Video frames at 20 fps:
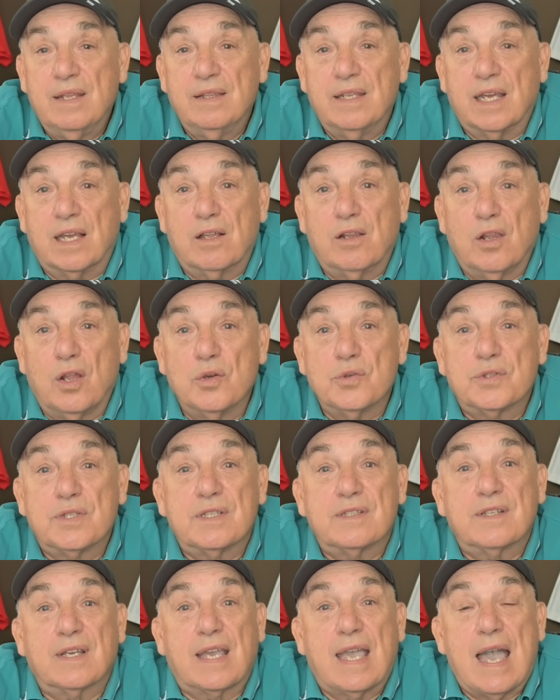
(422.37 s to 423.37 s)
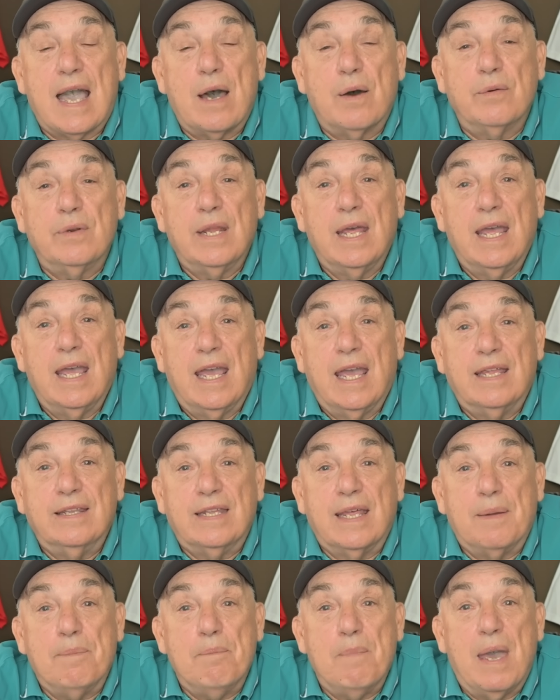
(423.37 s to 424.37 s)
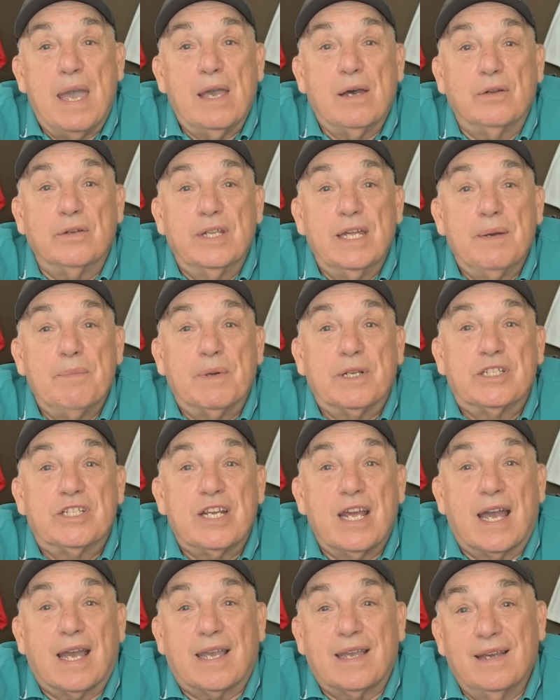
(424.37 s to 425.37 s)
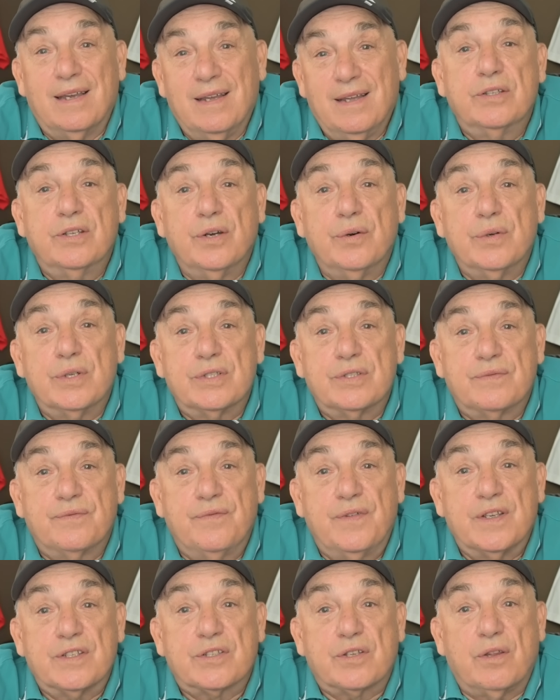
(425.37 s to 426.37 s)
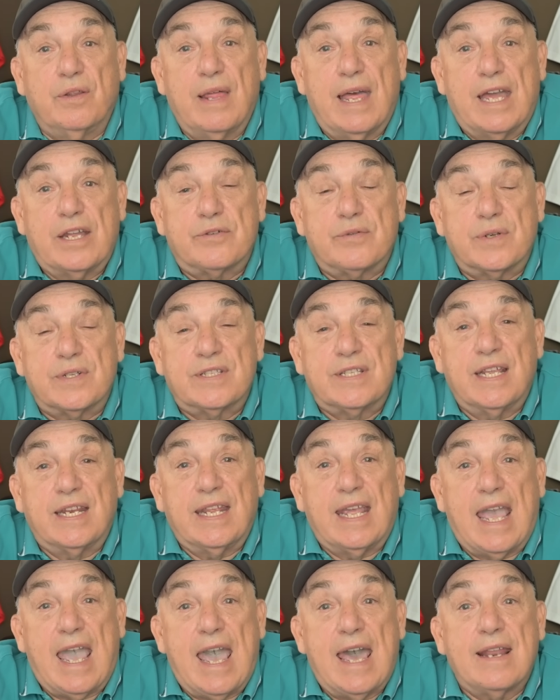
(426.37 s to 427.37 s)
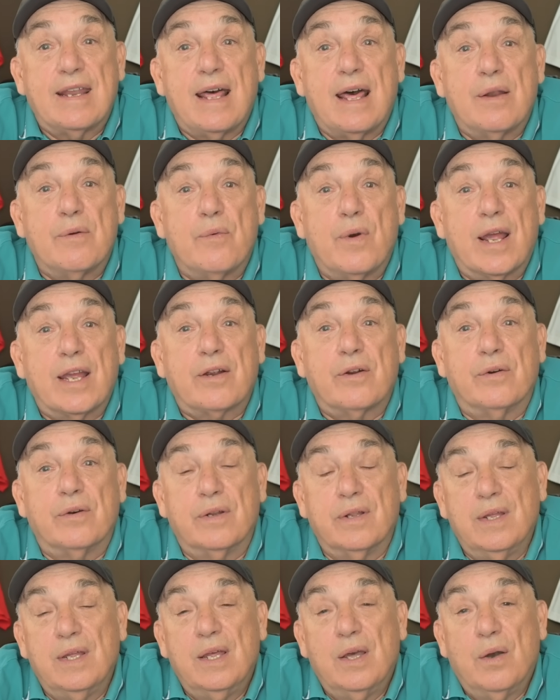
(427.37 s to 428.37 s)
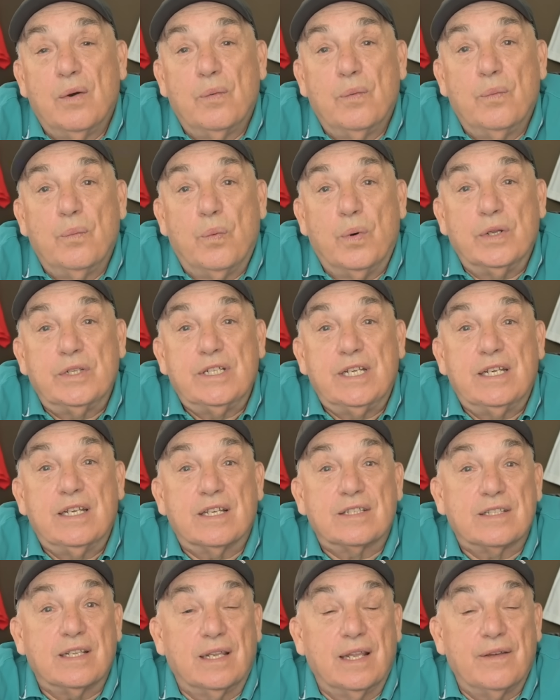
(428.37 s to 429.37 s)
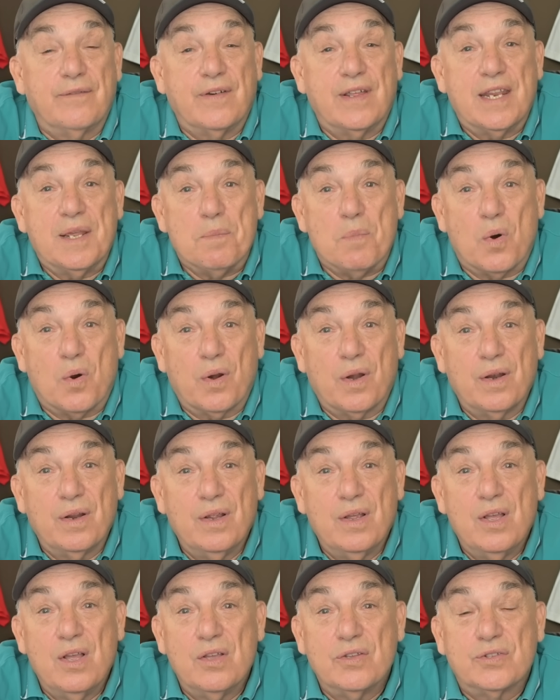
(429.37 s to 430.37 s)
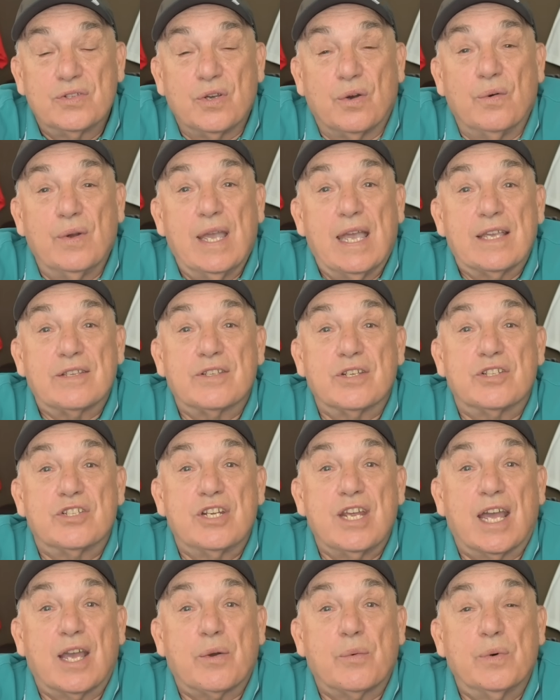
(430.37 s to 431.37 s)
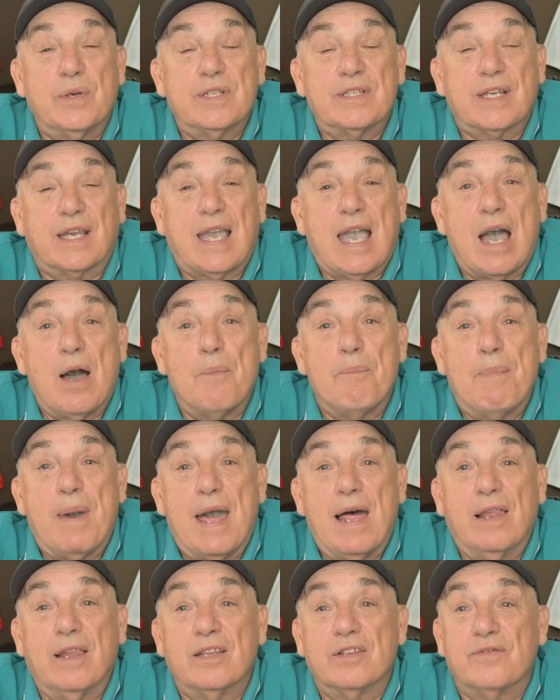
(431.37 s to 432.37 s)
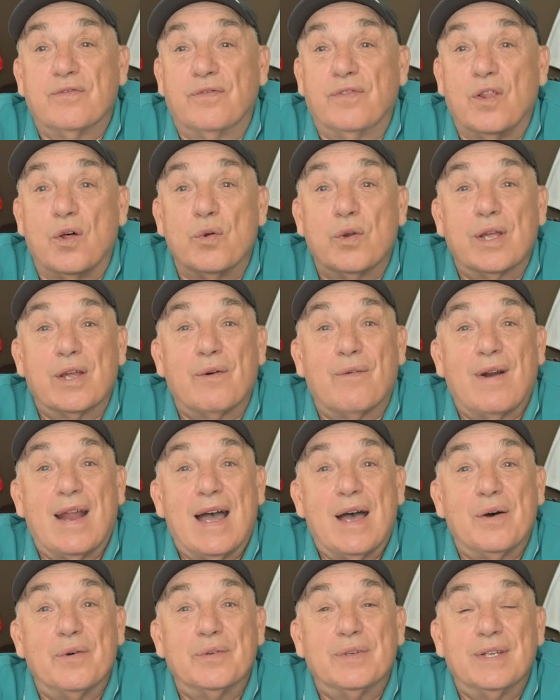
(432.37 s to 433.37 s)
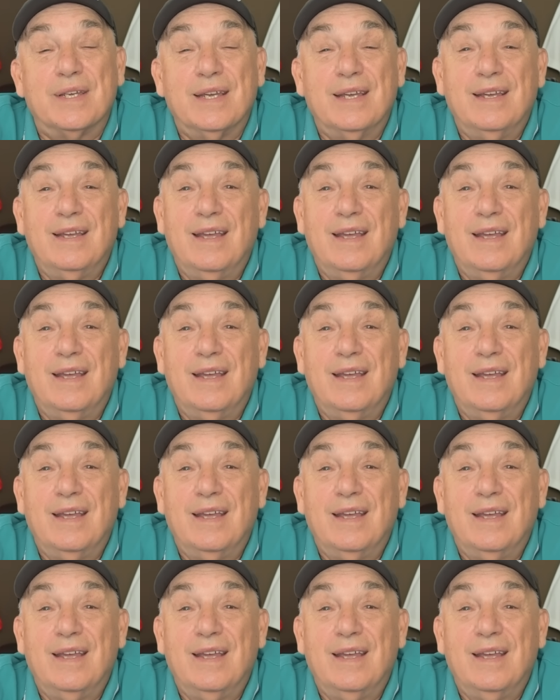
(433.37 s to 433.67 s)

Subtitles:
They closed his account and they mailed him a check to his physical address that he had on record, which he doesn't live anymore. So he has a check with his account balance floating around.